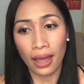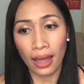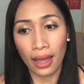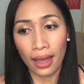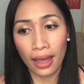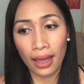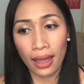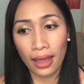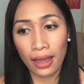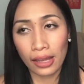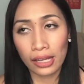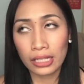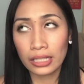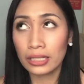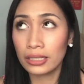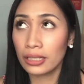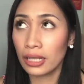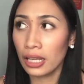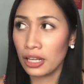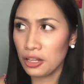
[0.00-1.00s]

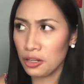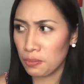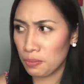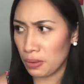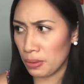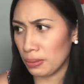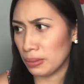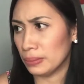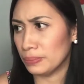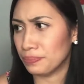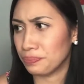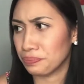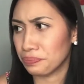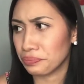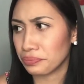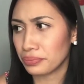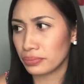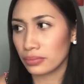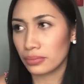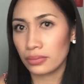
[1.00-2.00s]
And, ano pa?
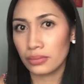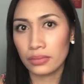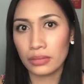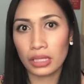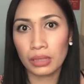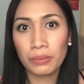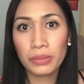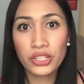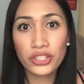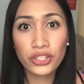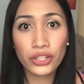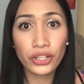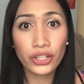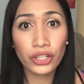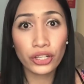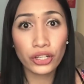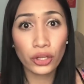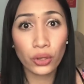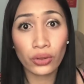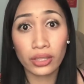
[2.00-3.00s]
Make sure
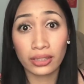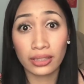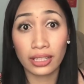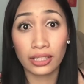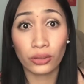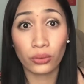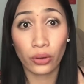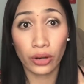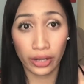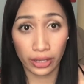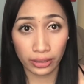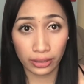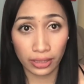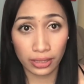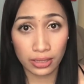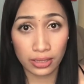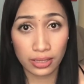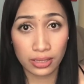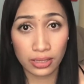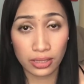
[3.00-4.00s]
you know the tattoo
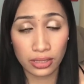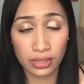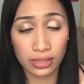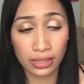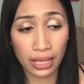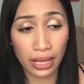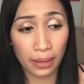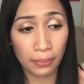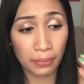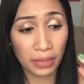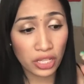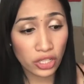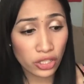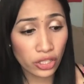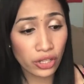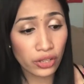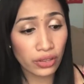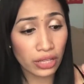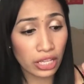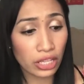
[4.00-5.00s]
artist. Na make
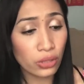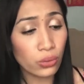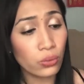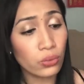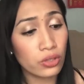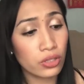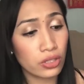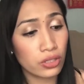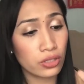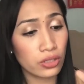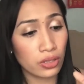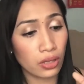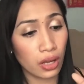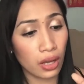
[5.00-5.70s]
sure they use